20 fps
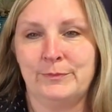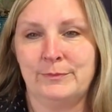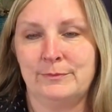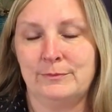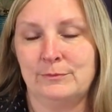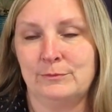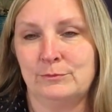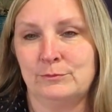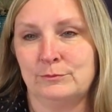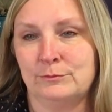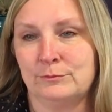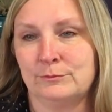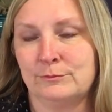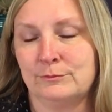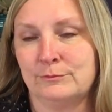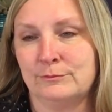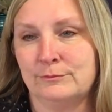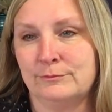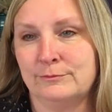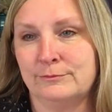
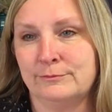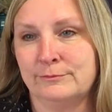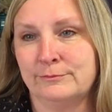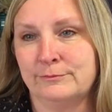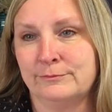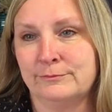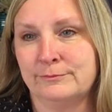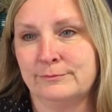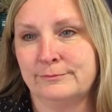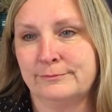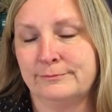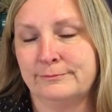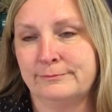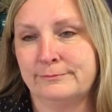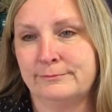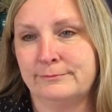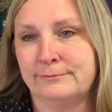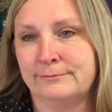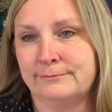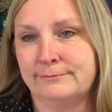
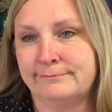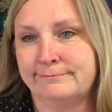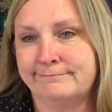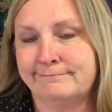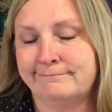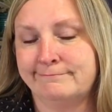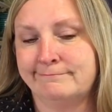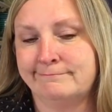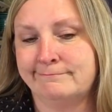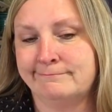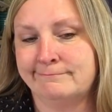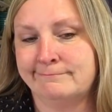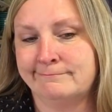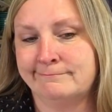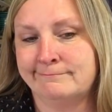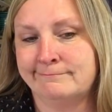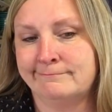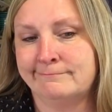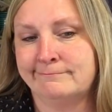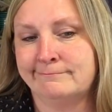
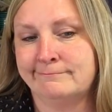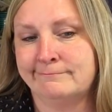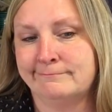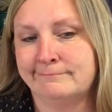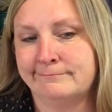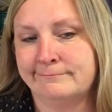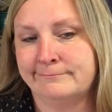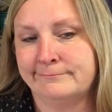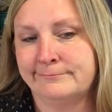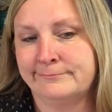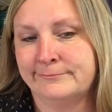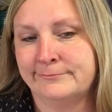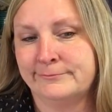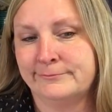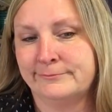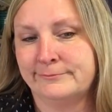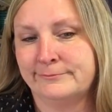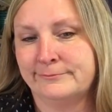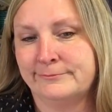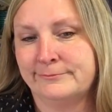
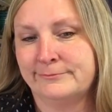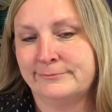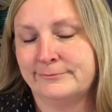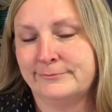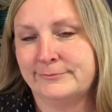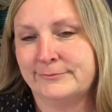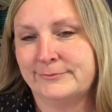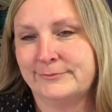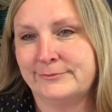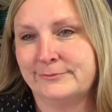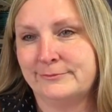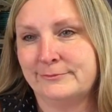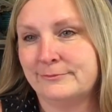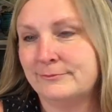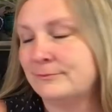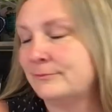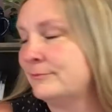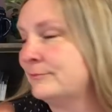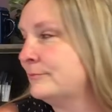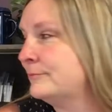
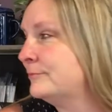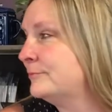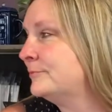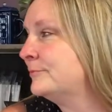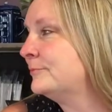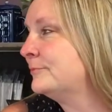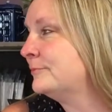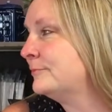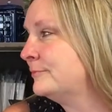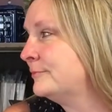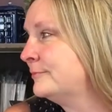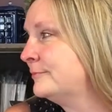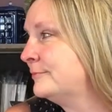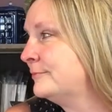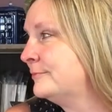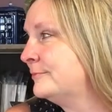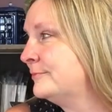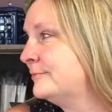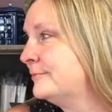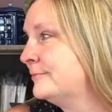
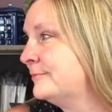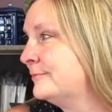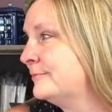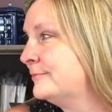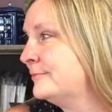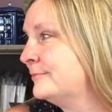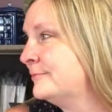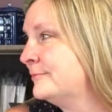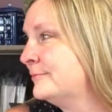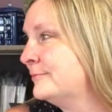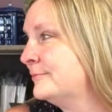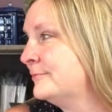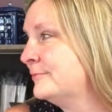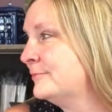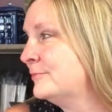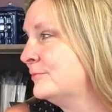This person isn't speaking.